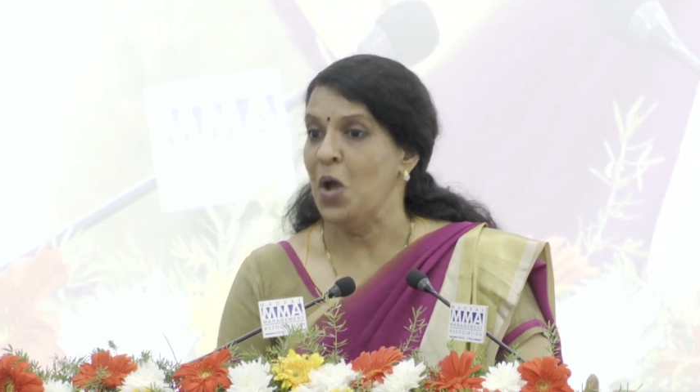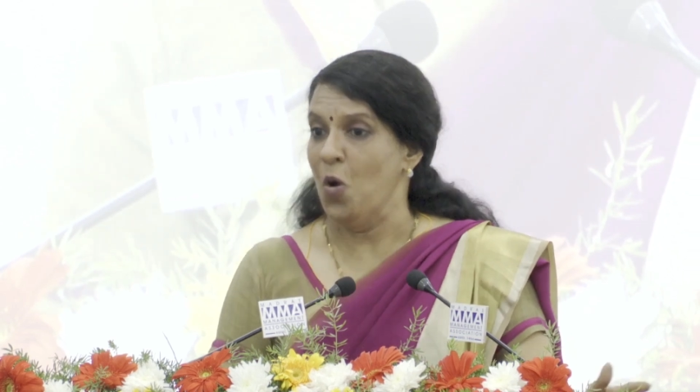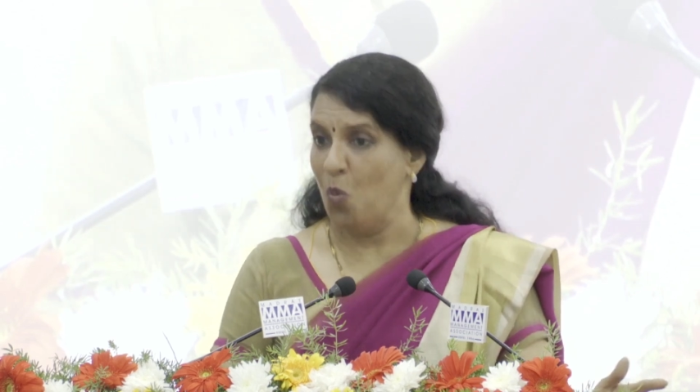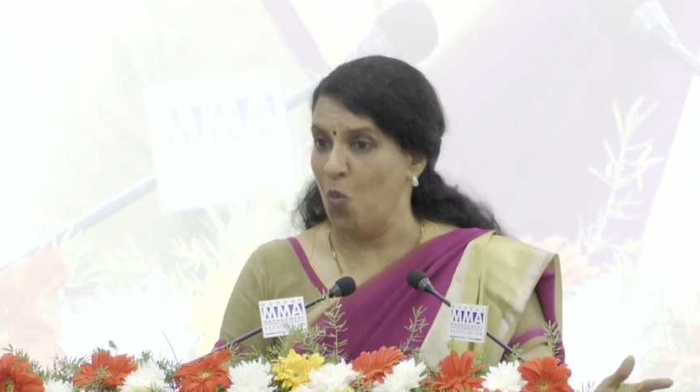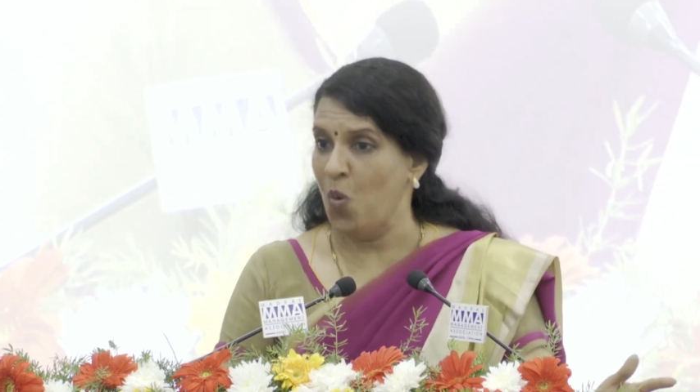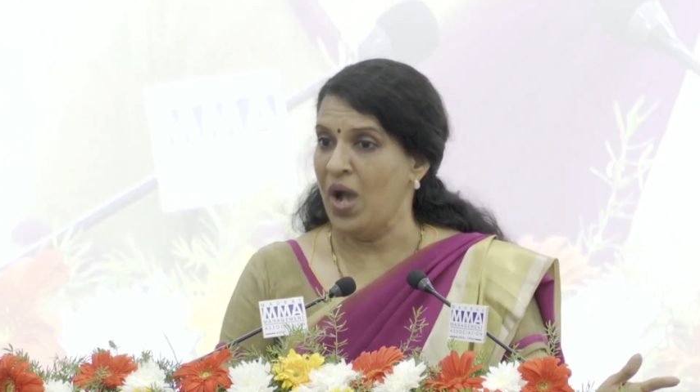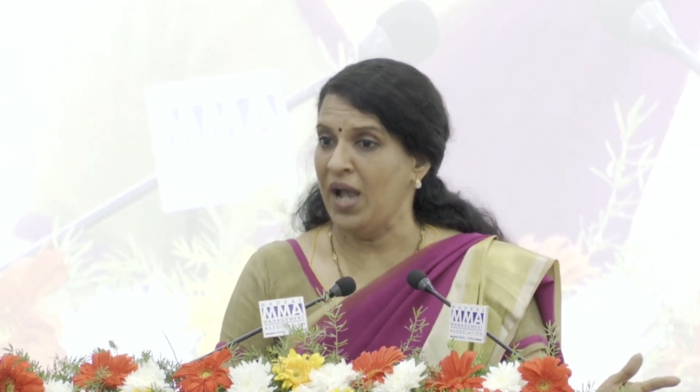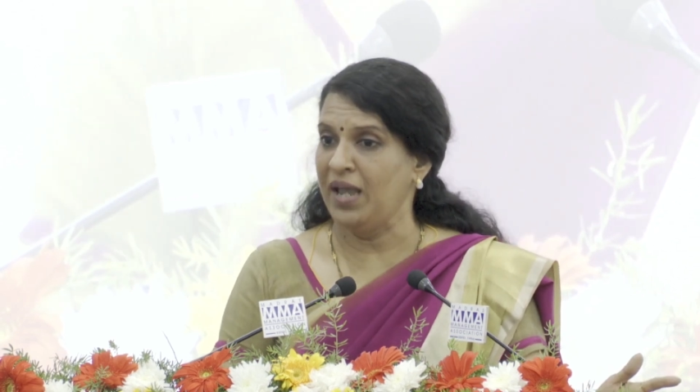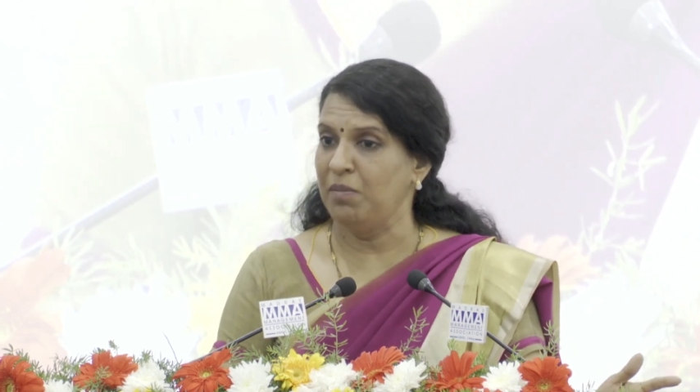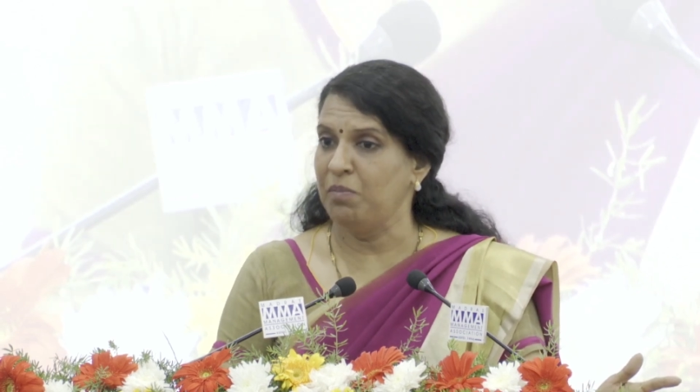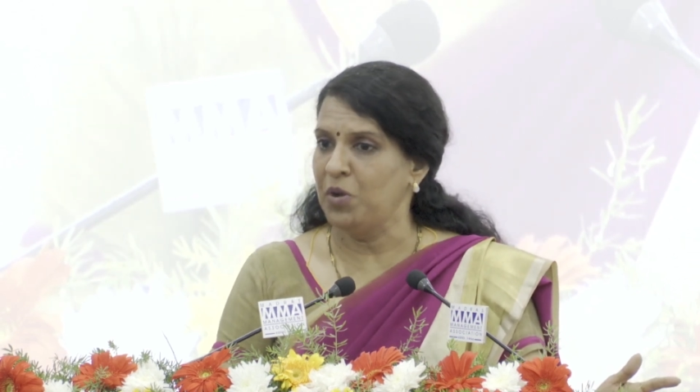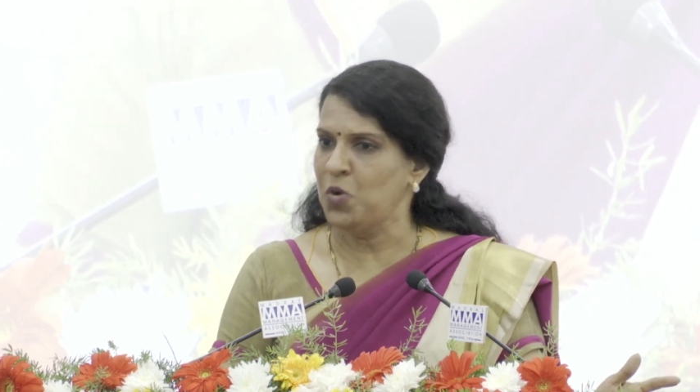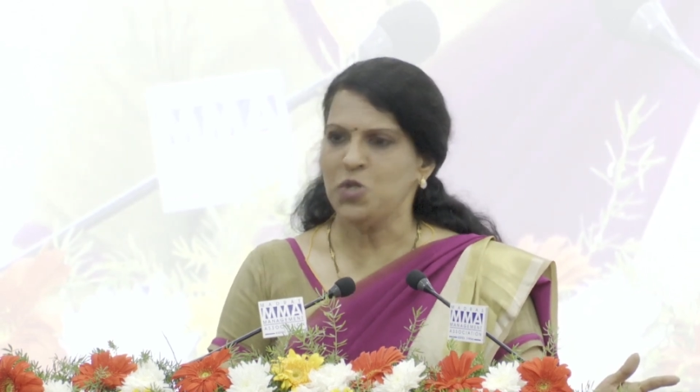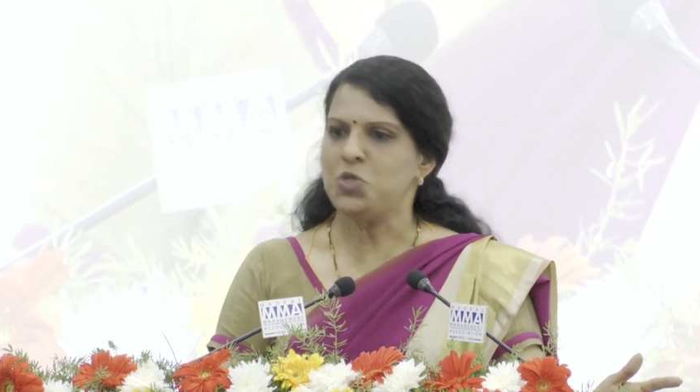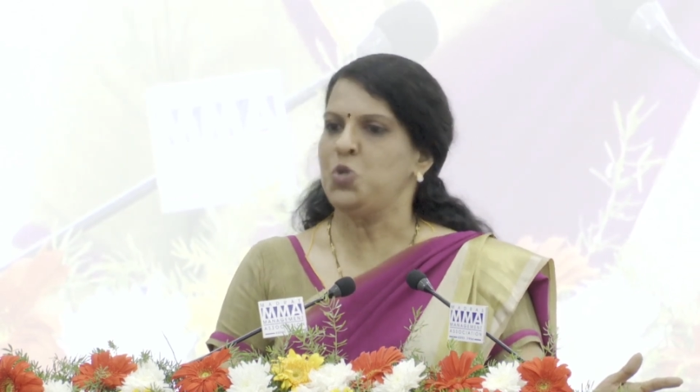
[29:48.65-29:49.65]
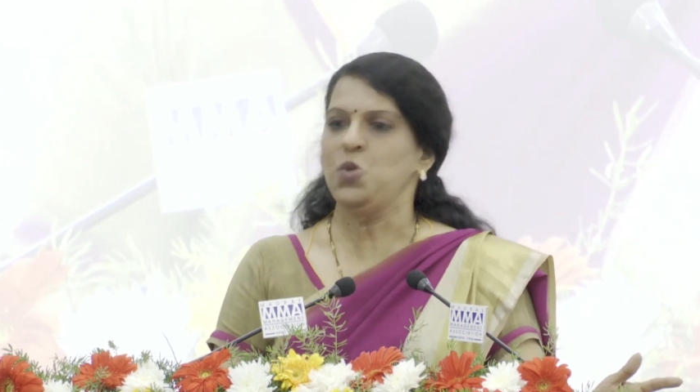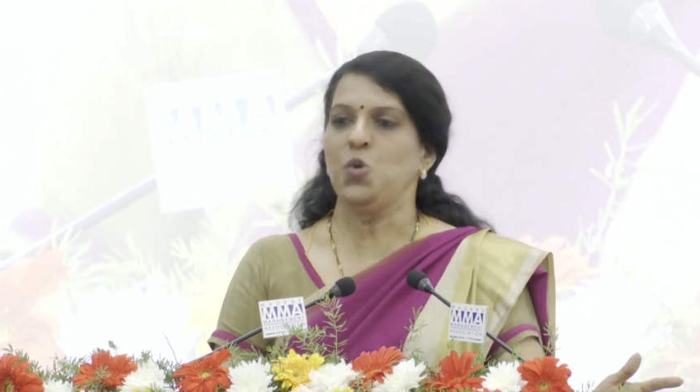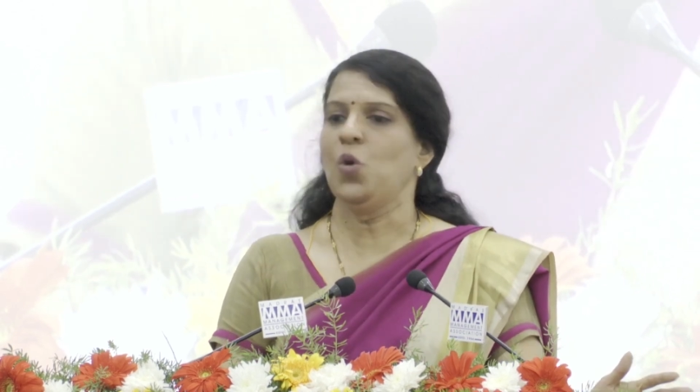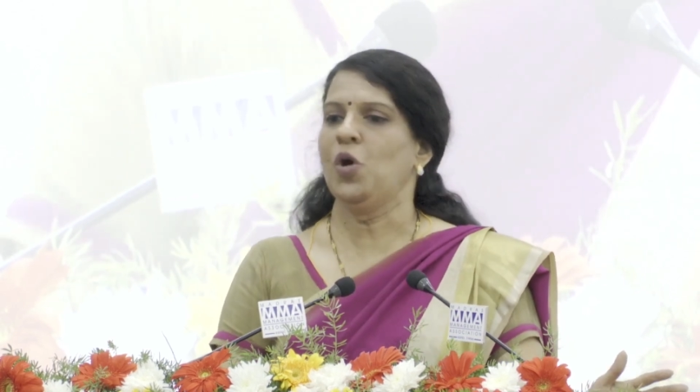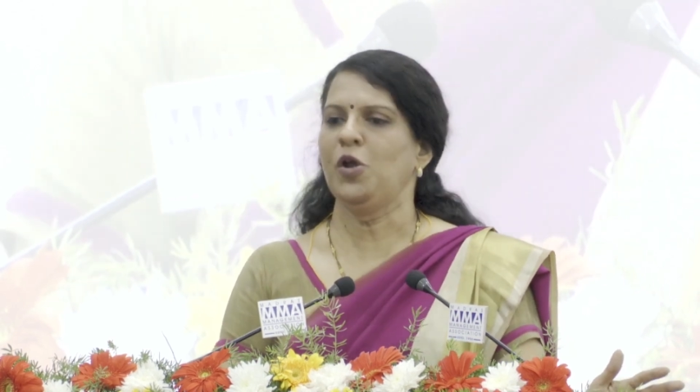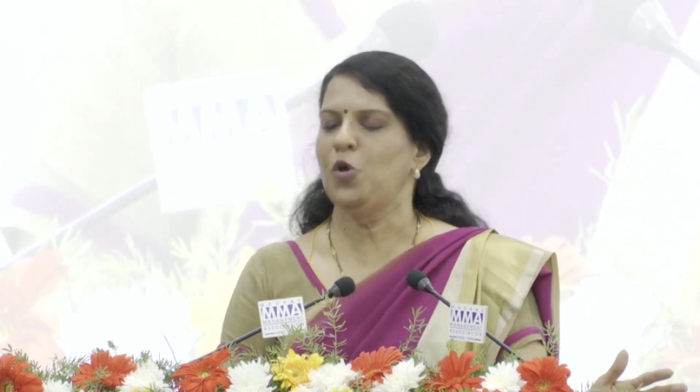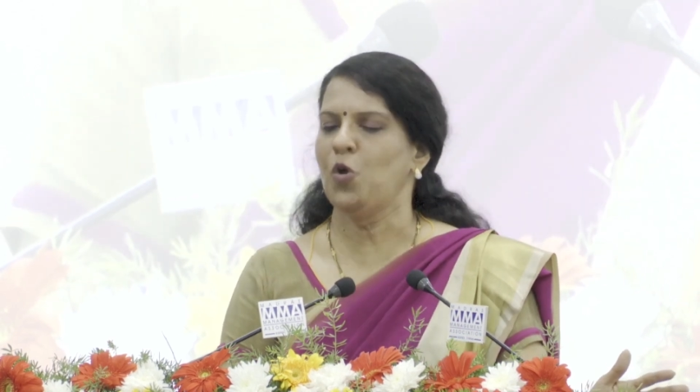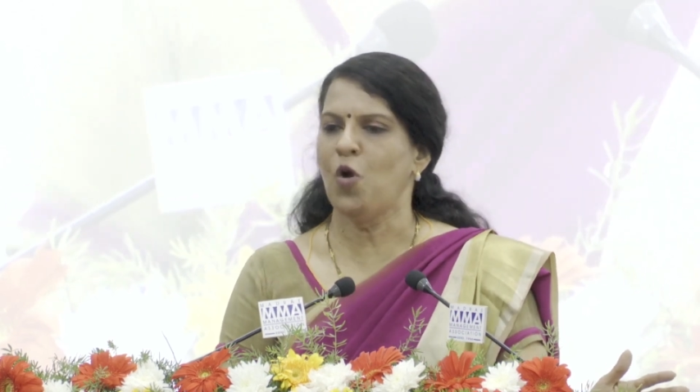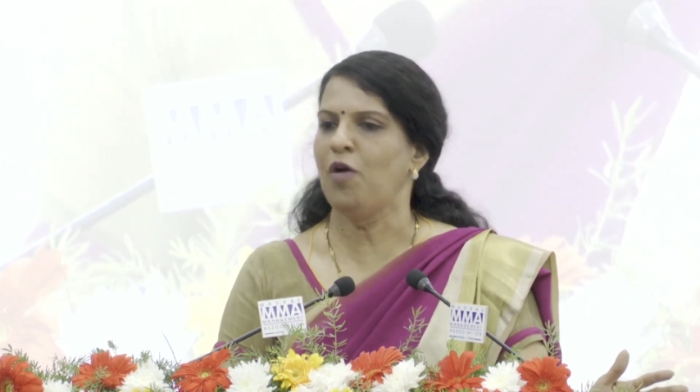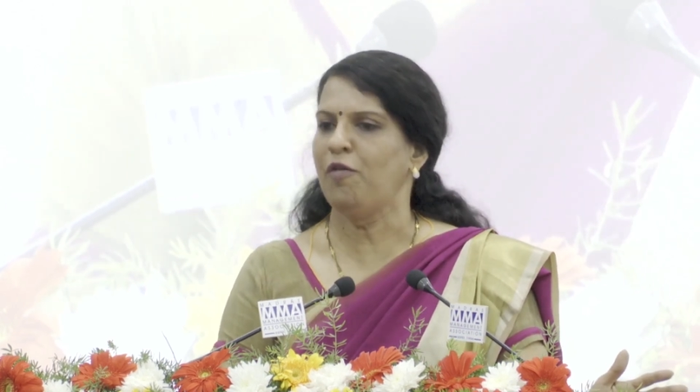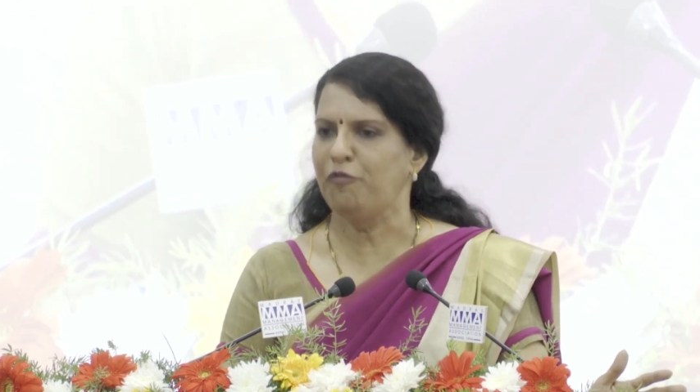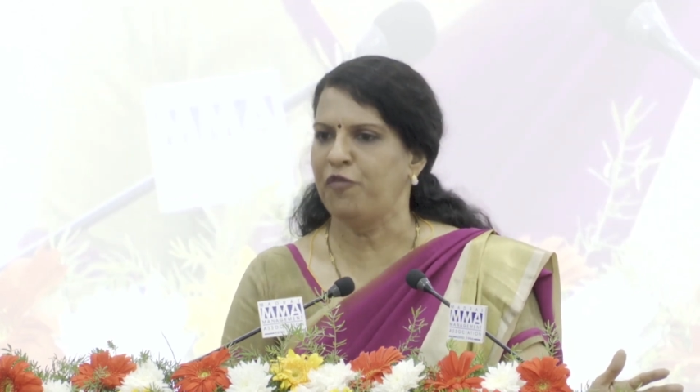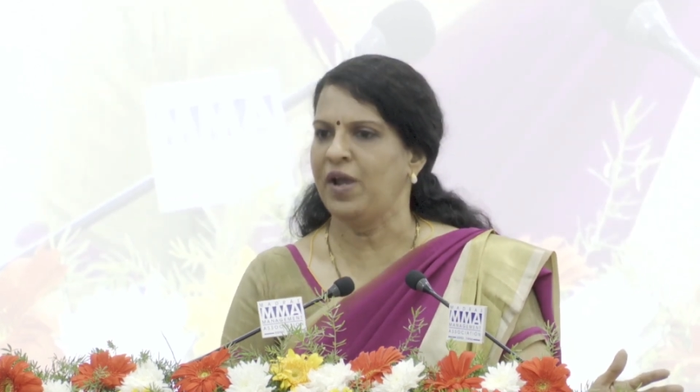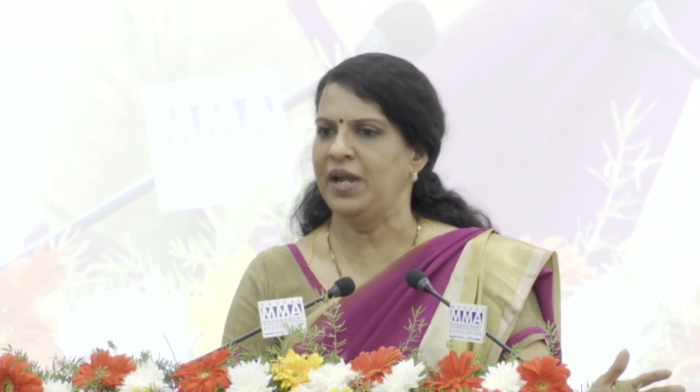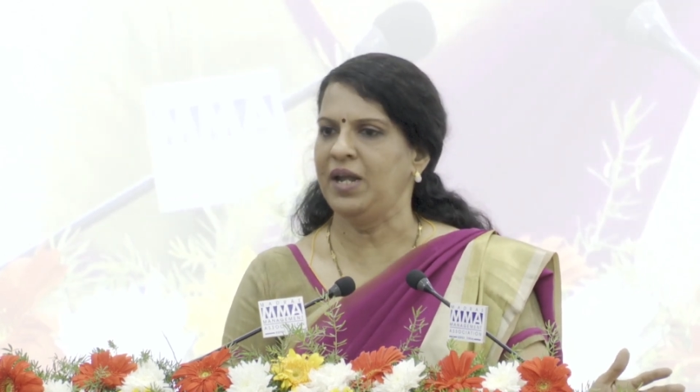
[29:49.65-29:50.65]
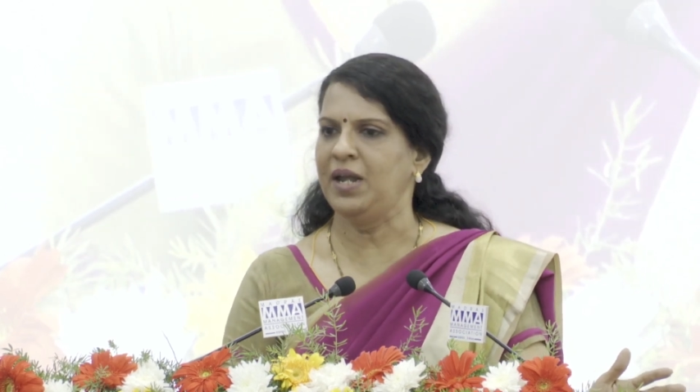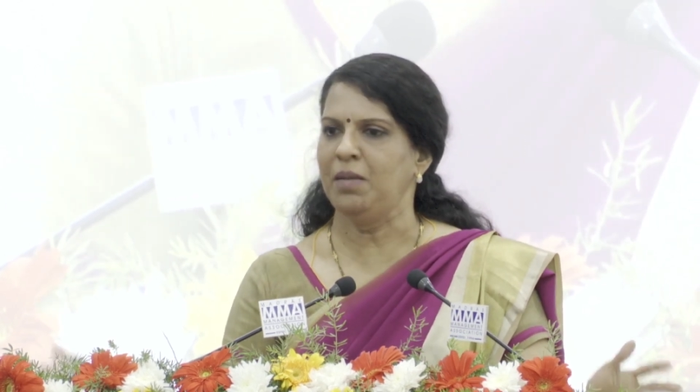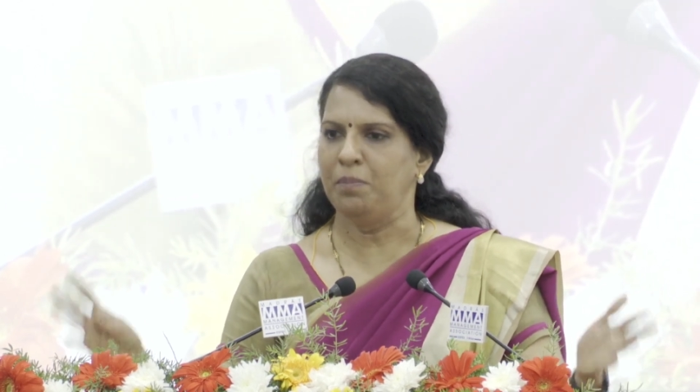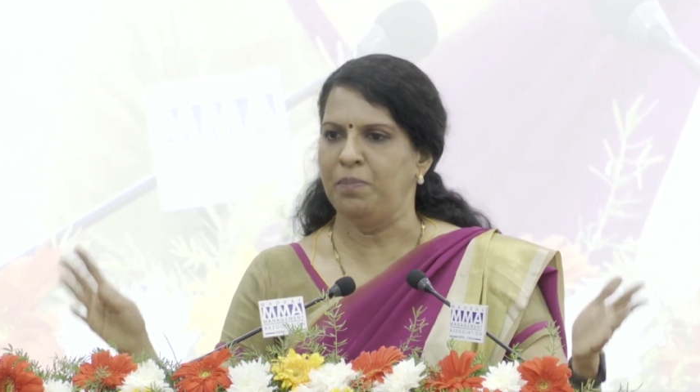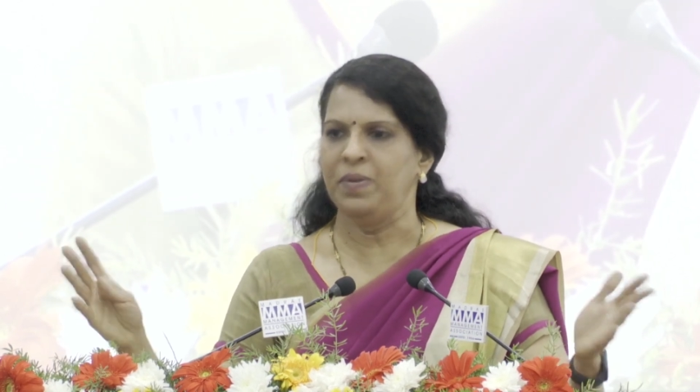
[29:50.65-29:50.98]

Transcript: Why? Because you are not finding